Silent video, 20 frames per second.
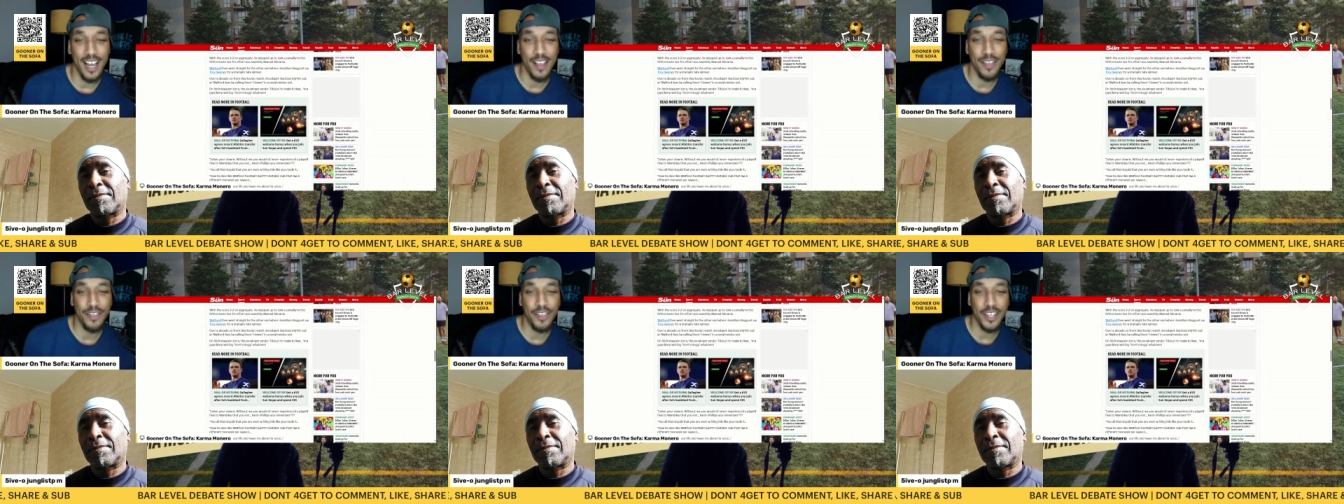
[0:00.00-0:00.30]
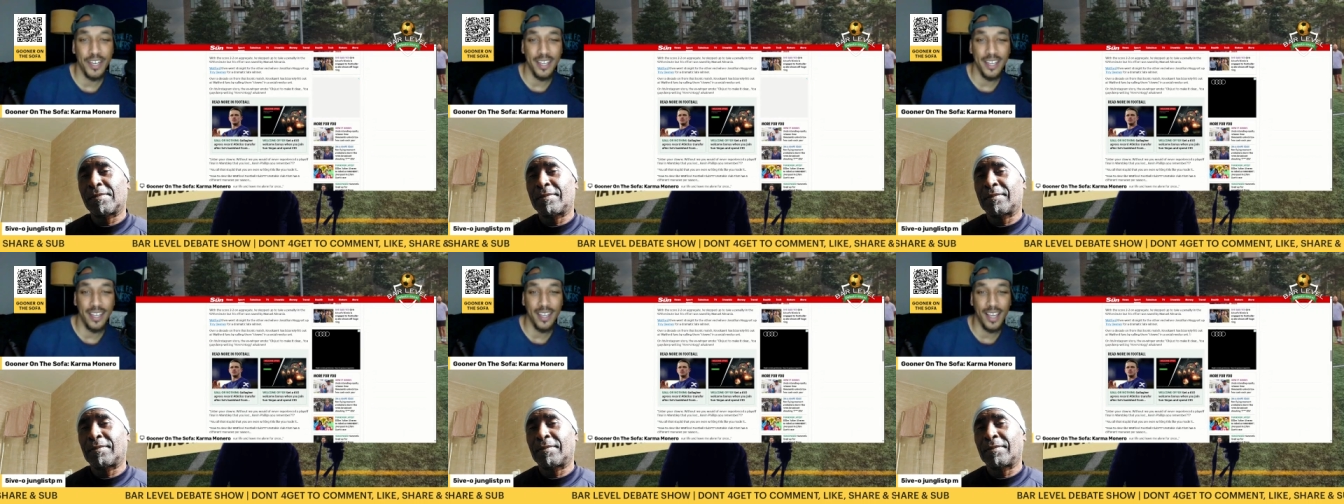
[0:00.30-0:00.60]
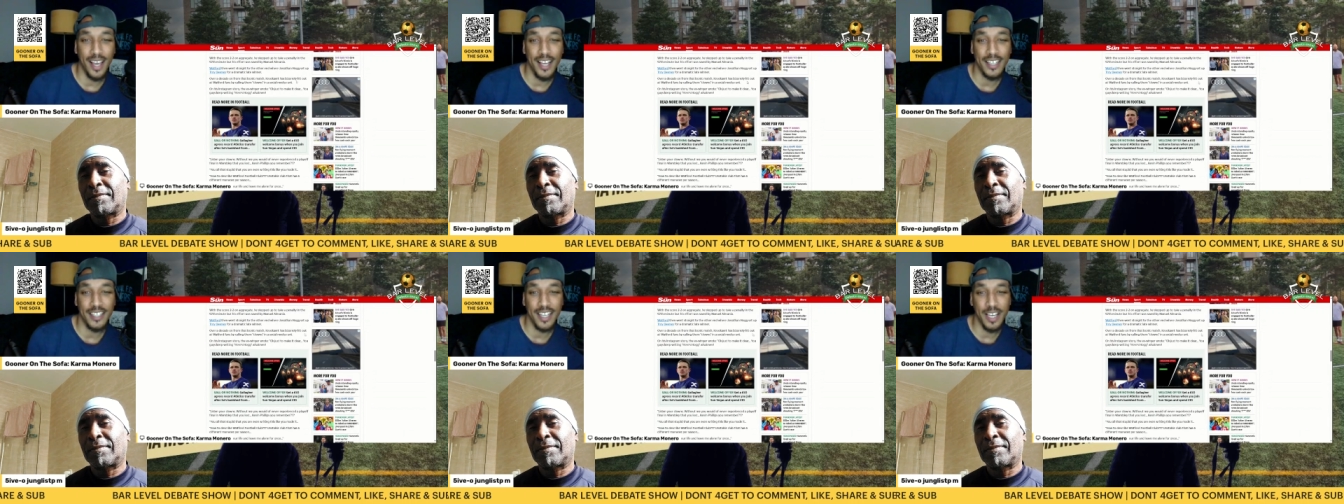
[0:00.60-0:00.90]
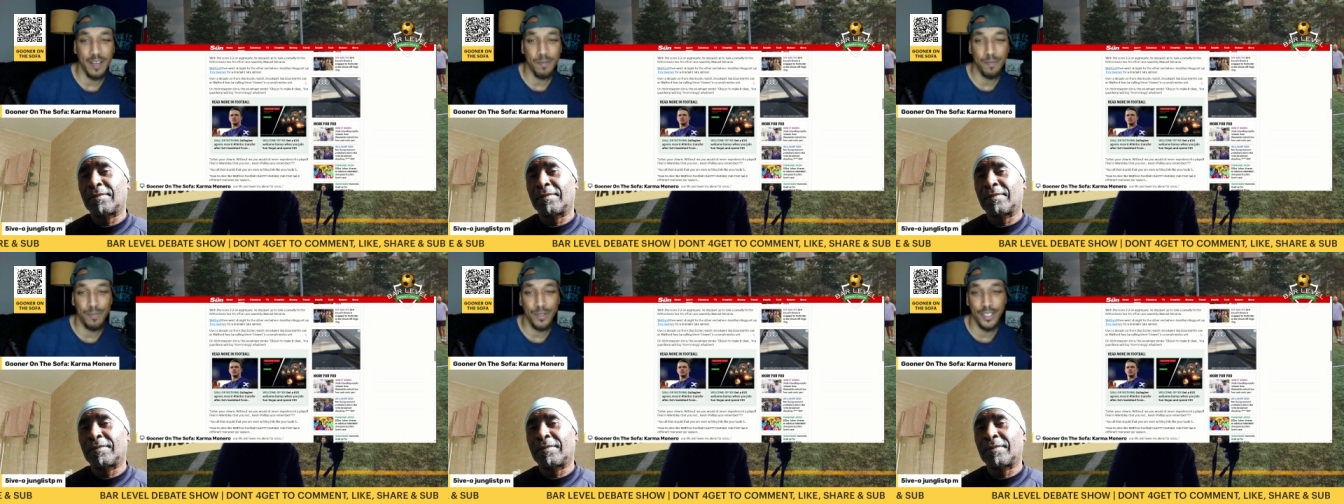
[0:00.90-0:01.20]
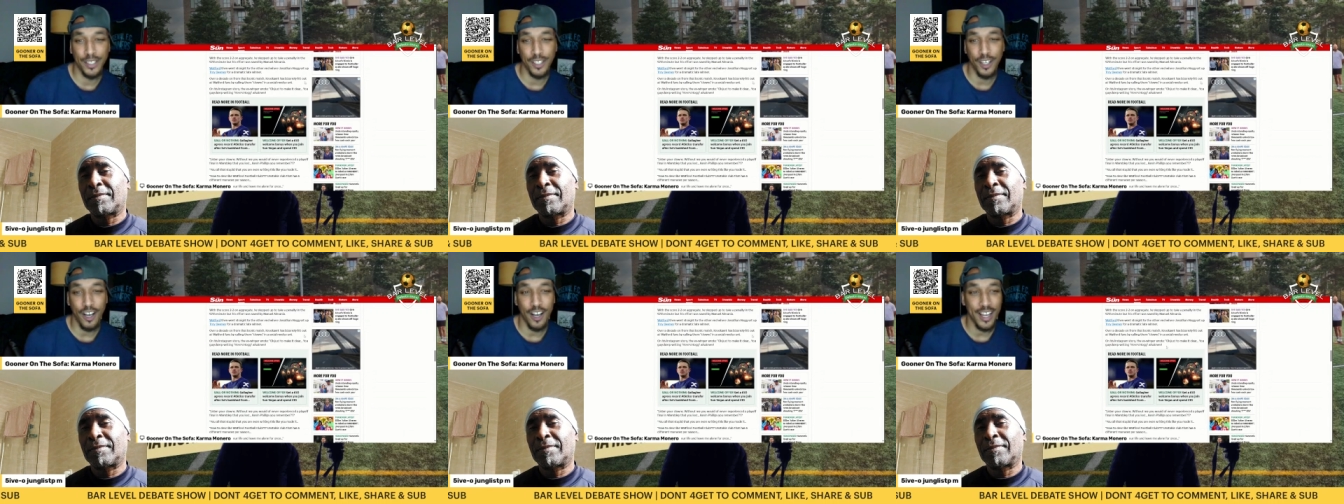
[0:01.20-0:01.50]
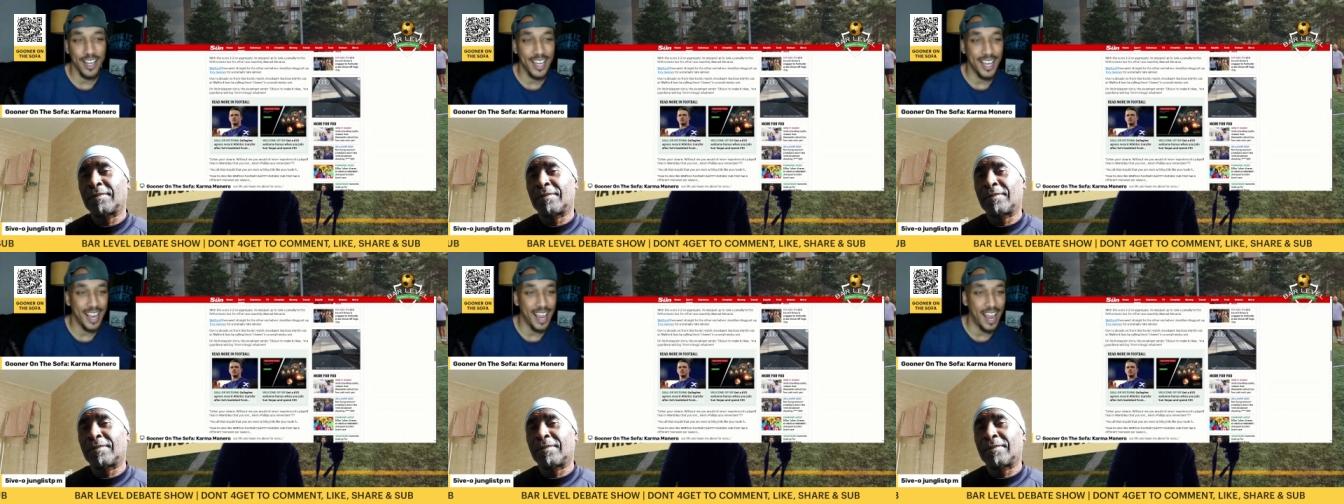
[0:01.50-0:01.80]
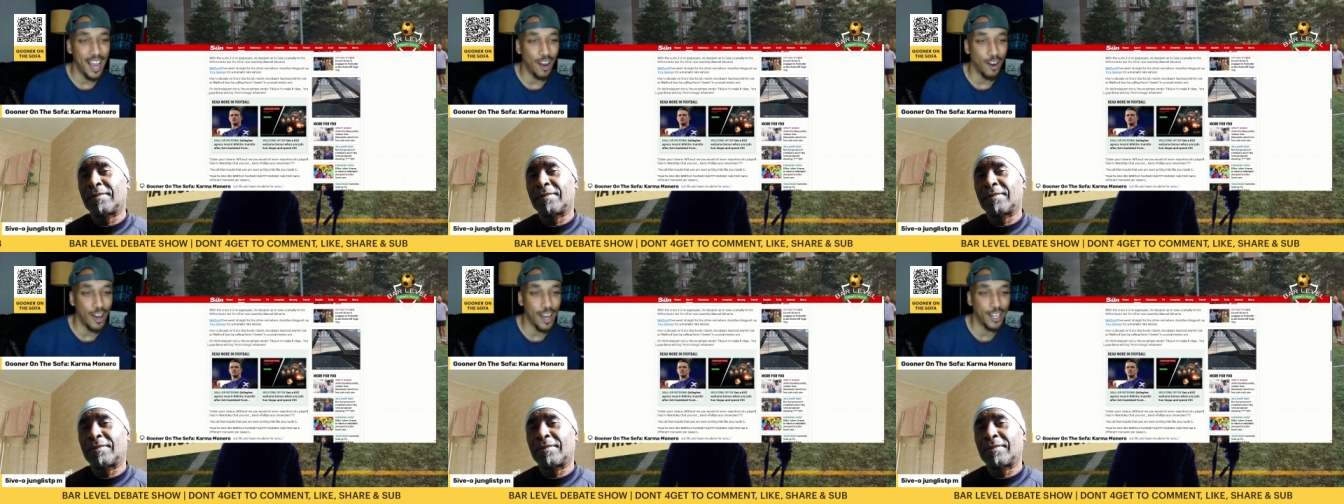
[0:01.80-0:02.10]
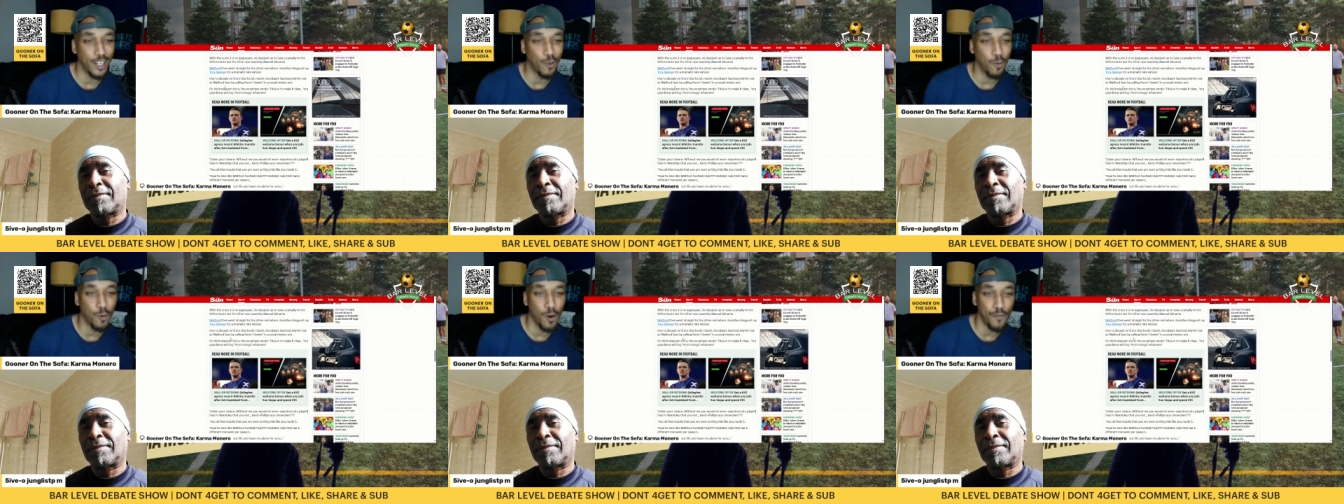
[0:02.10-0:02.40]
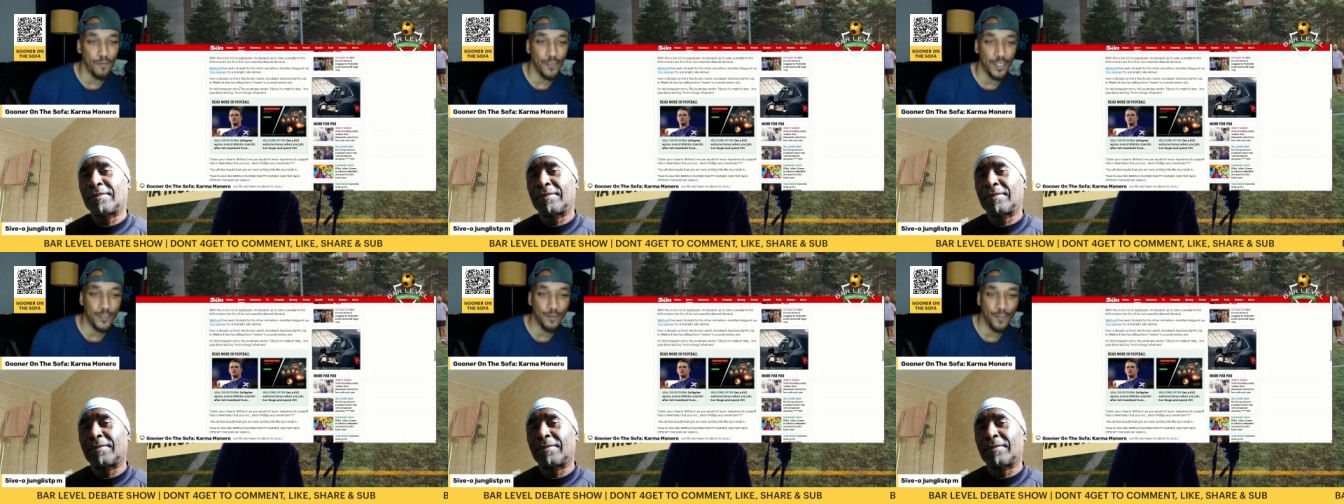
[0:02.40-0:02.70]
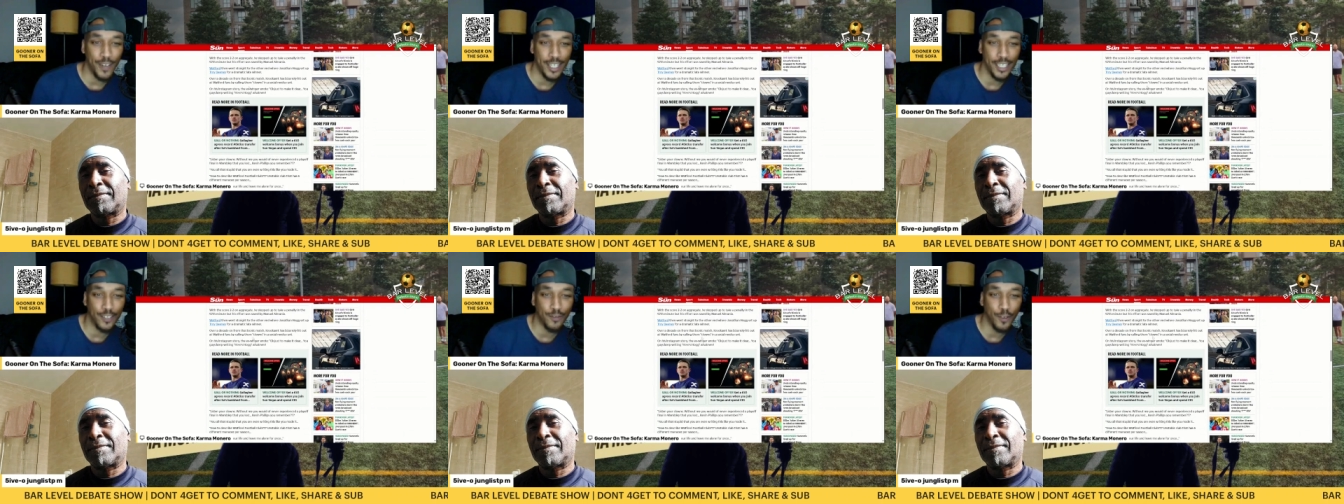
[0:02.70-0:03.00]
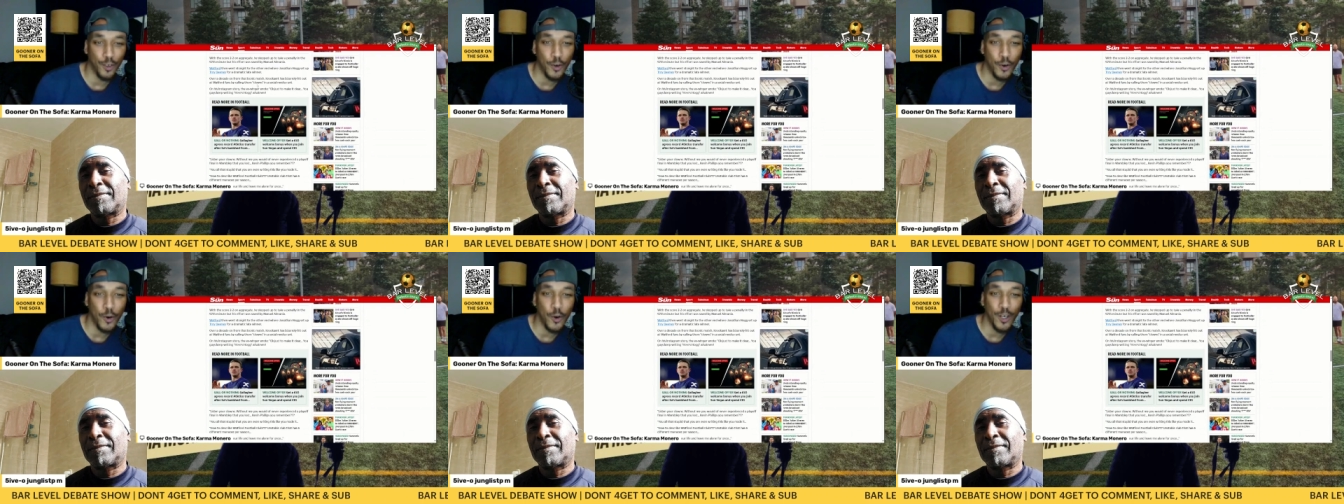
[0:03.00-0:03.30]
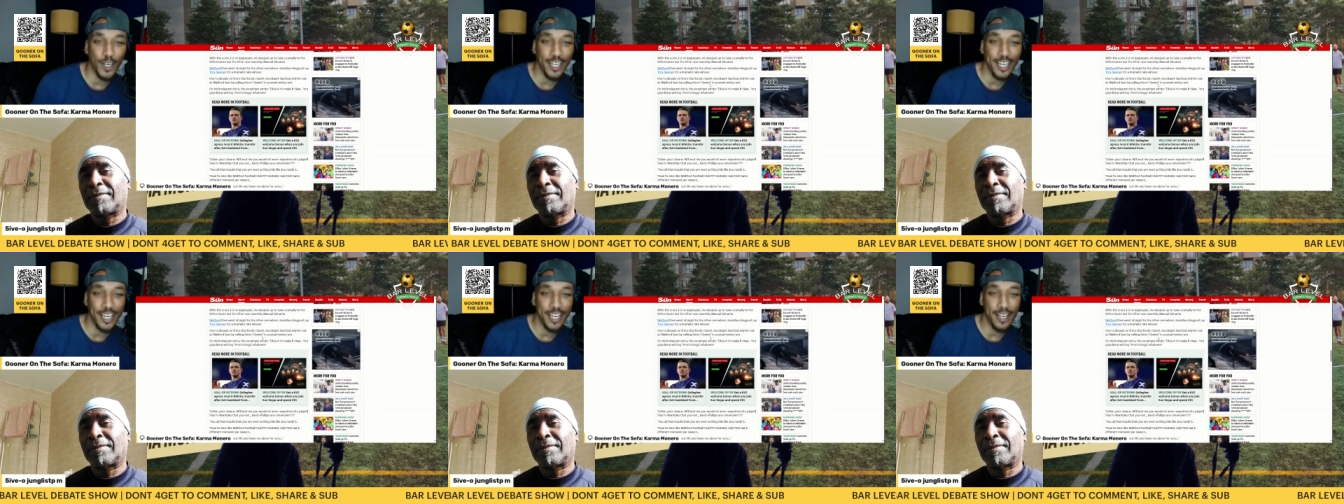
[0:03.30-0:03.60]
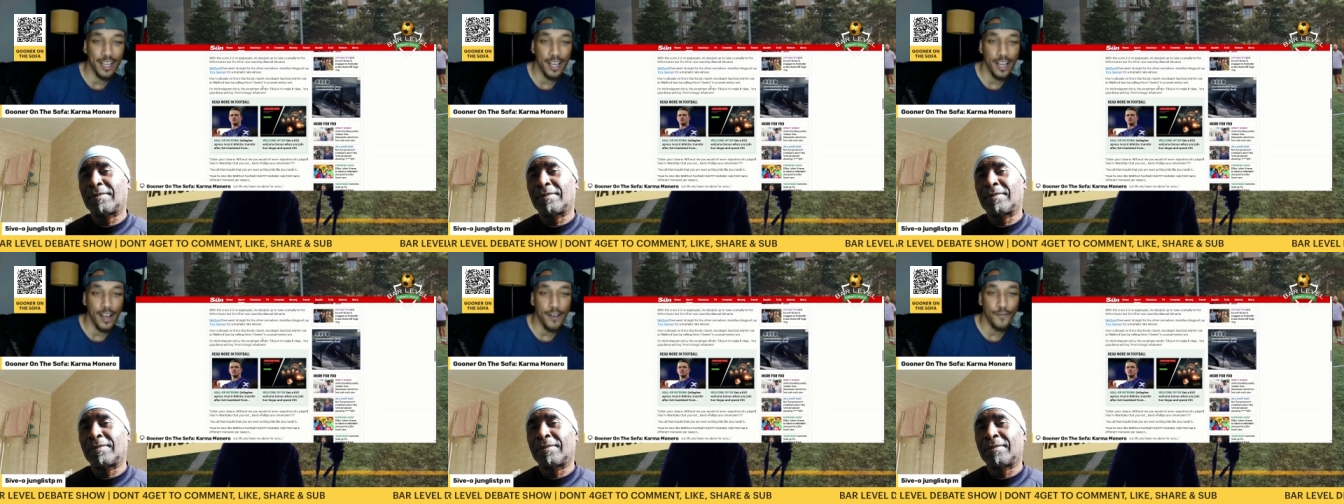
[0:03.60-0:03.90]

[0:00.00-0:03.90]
Anthony has a bizarre hit out at the Watford fans for calling